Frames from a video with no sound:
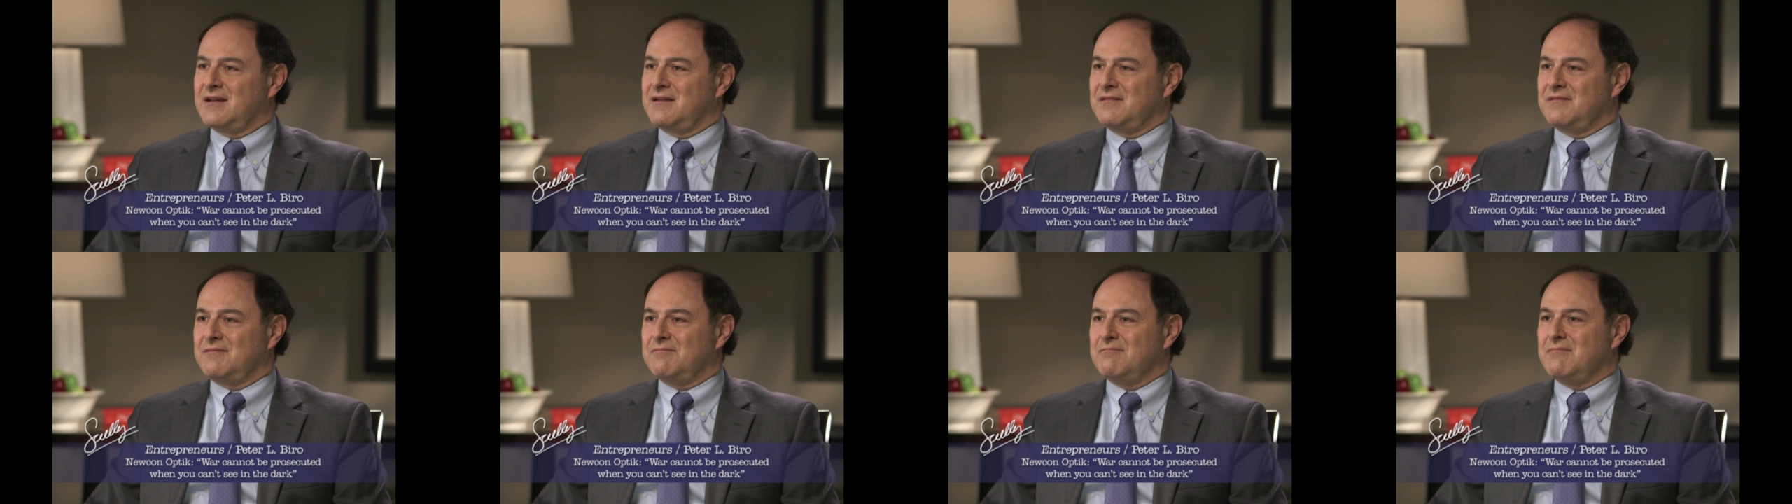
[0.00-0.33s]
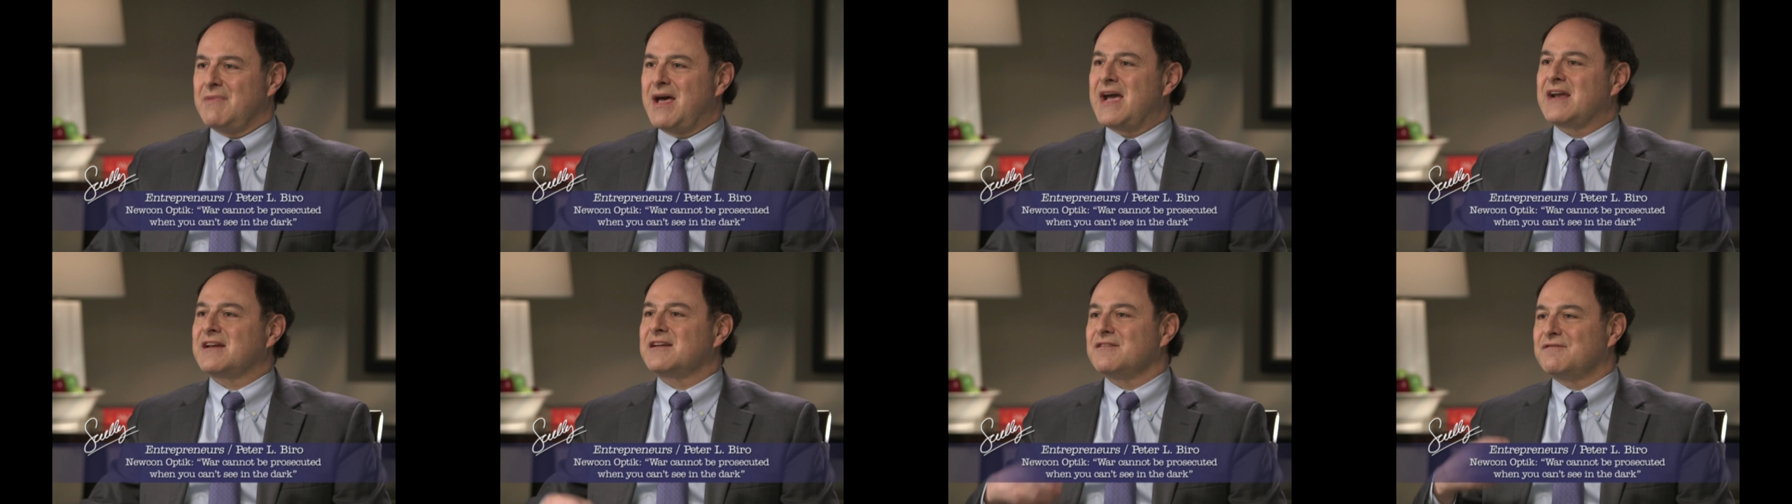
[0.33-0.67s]

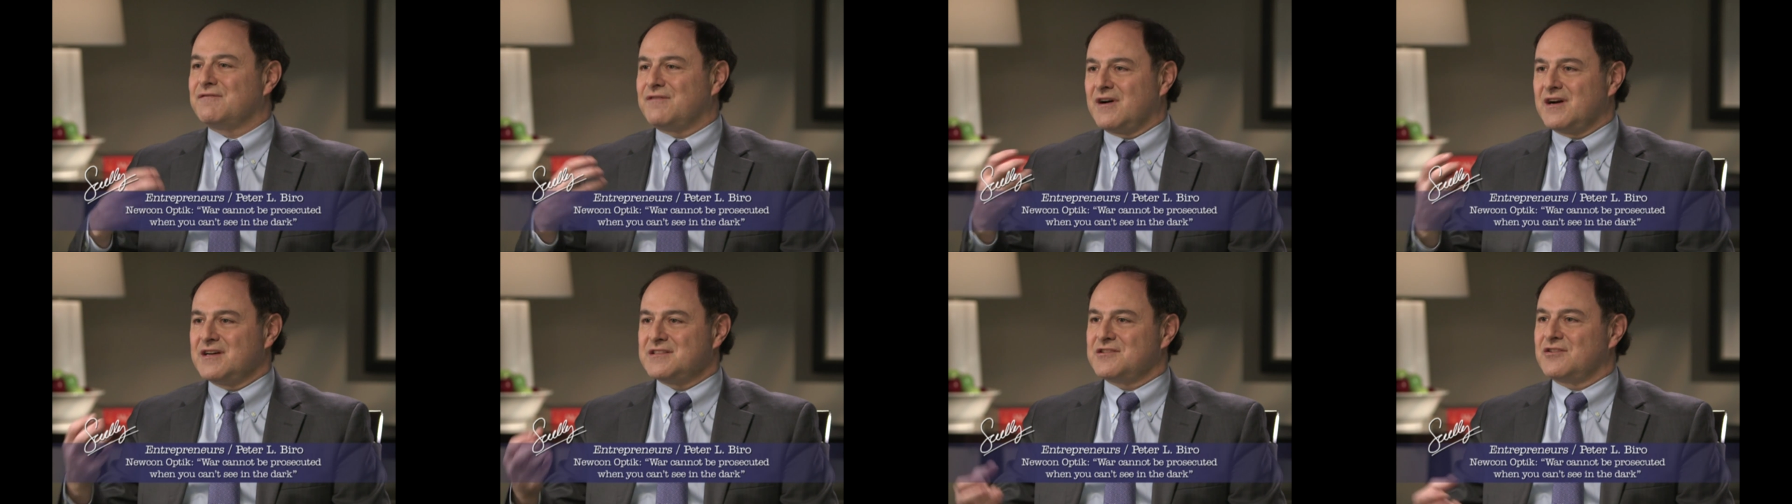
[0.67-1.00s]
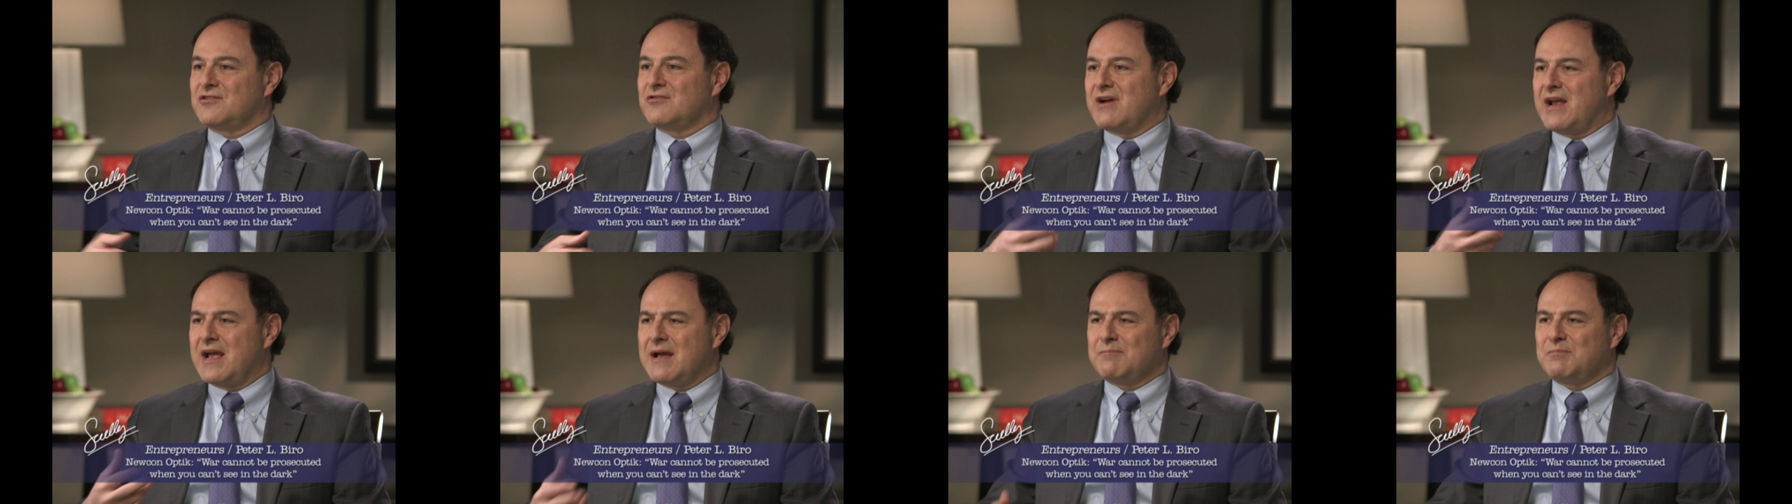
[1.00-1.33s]
magnifies it
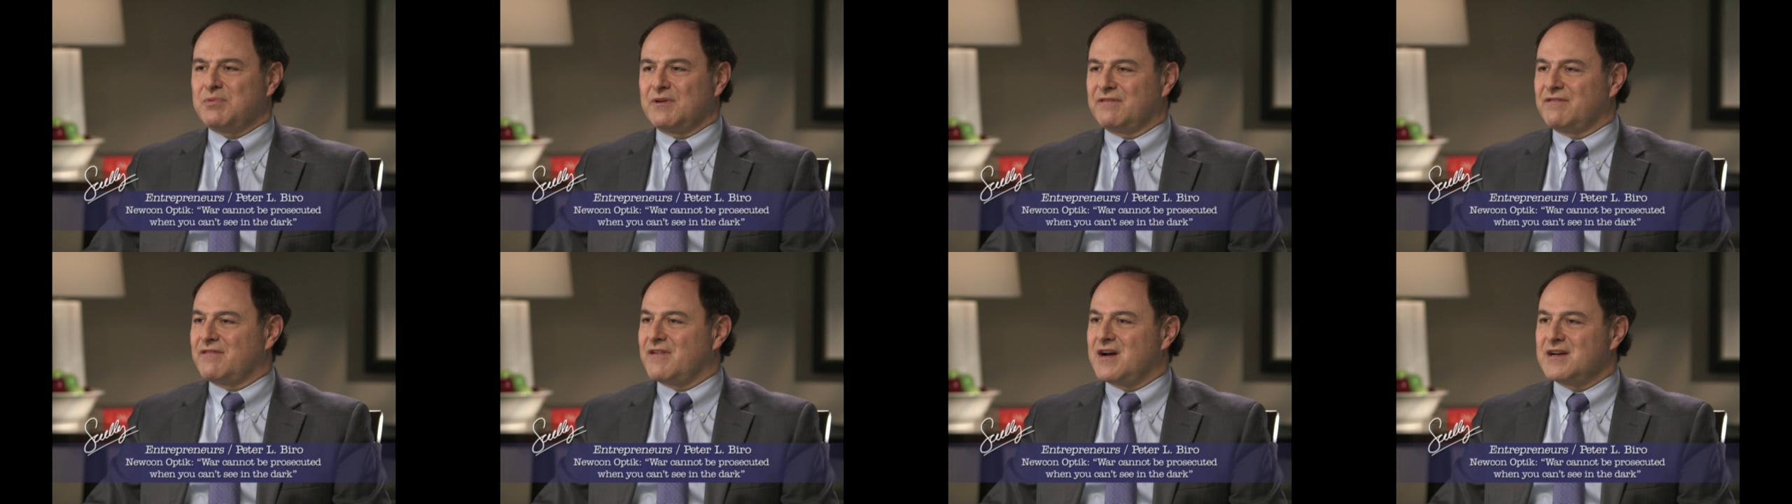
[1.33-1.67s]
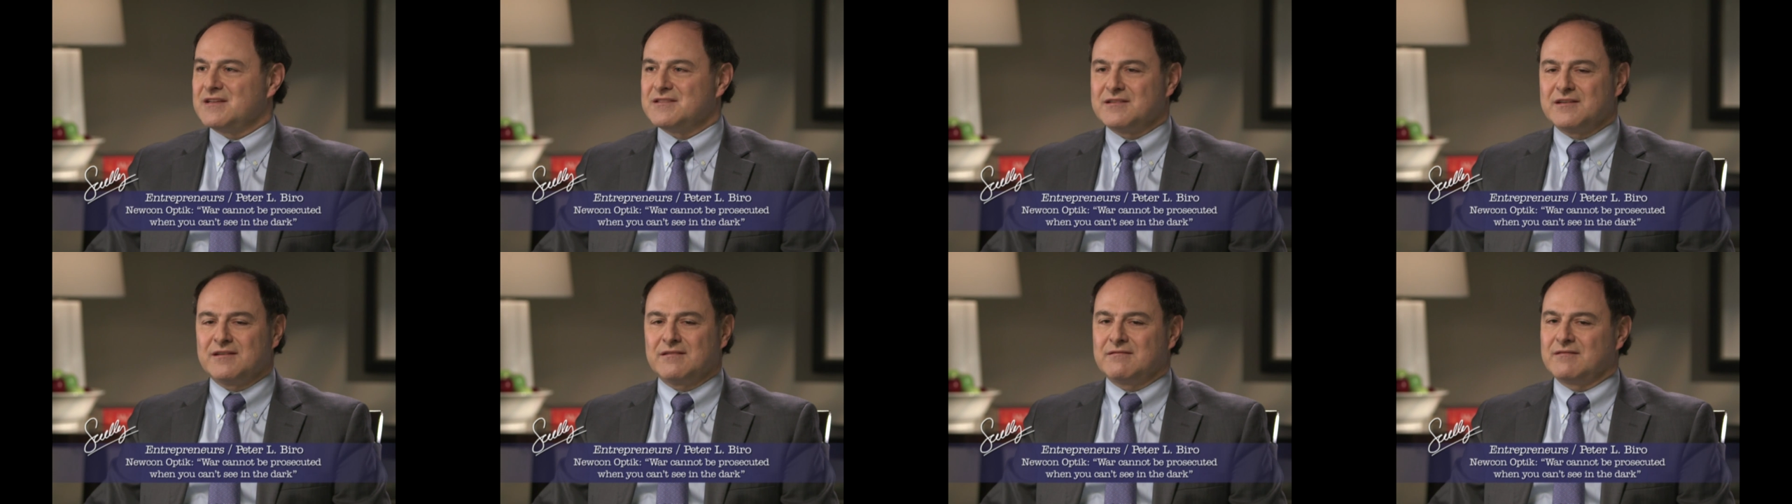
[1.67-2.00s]
or
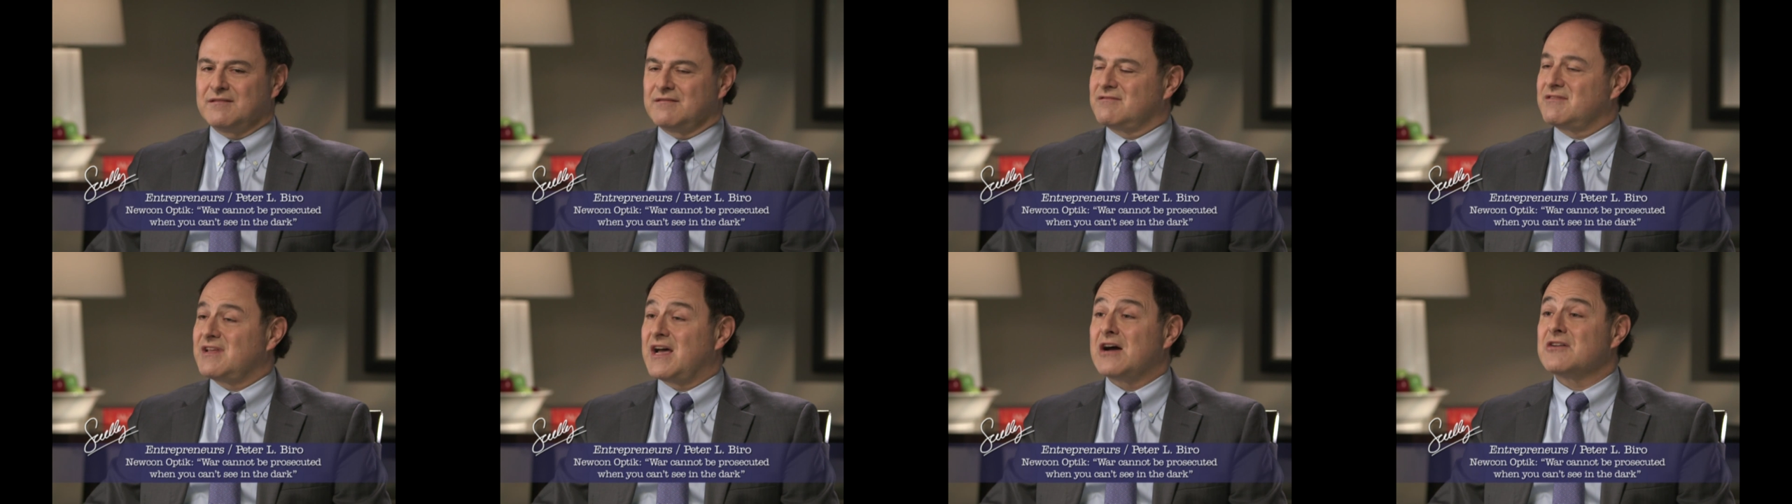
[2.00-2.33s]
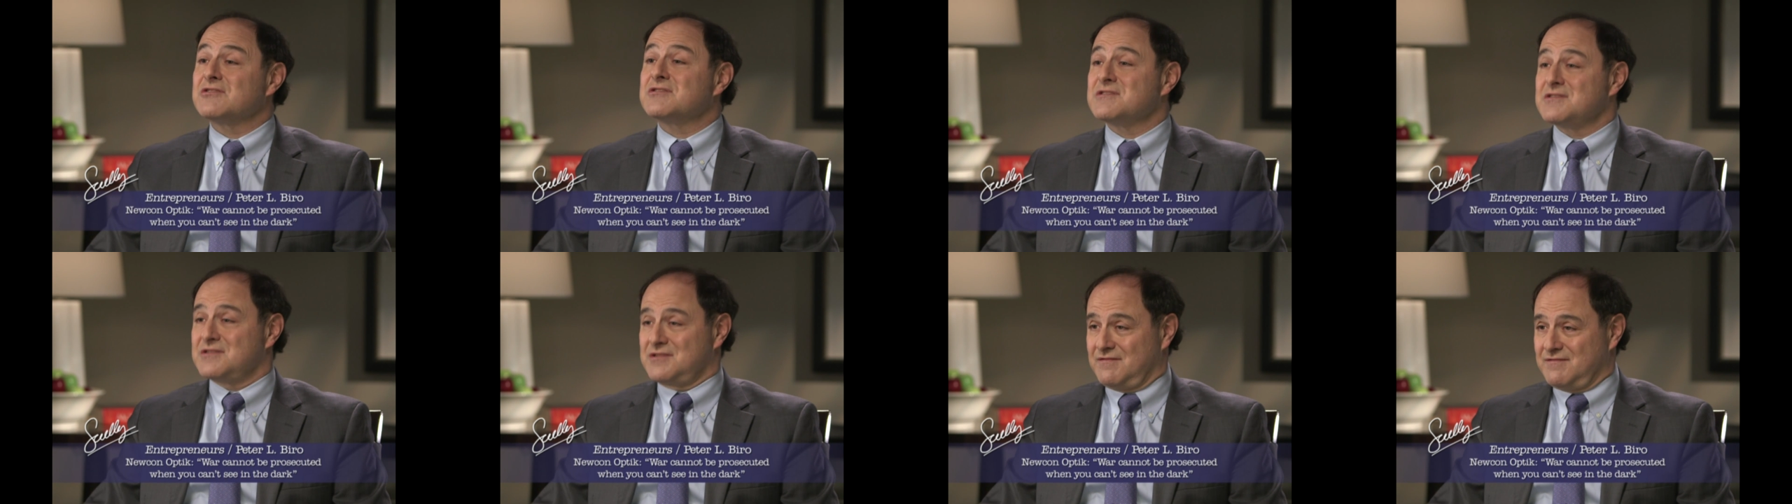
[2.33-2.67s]
amplifies it
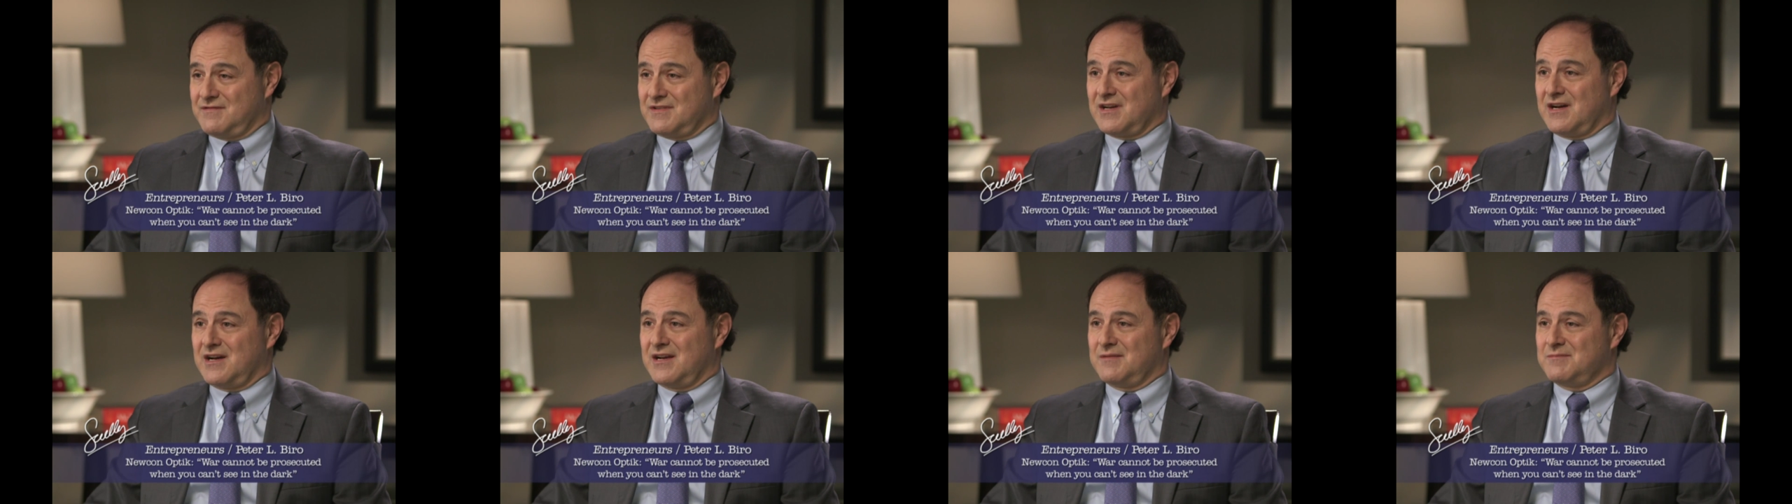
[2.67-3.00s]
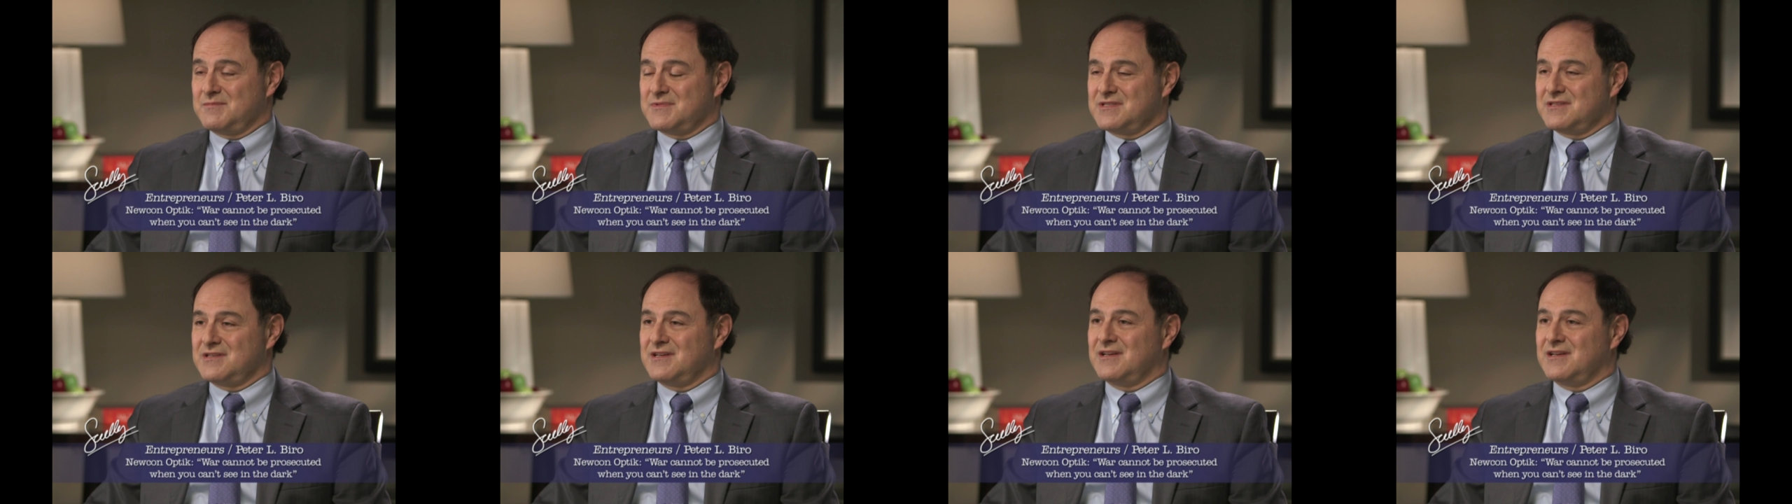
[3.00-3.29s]
thousands of times.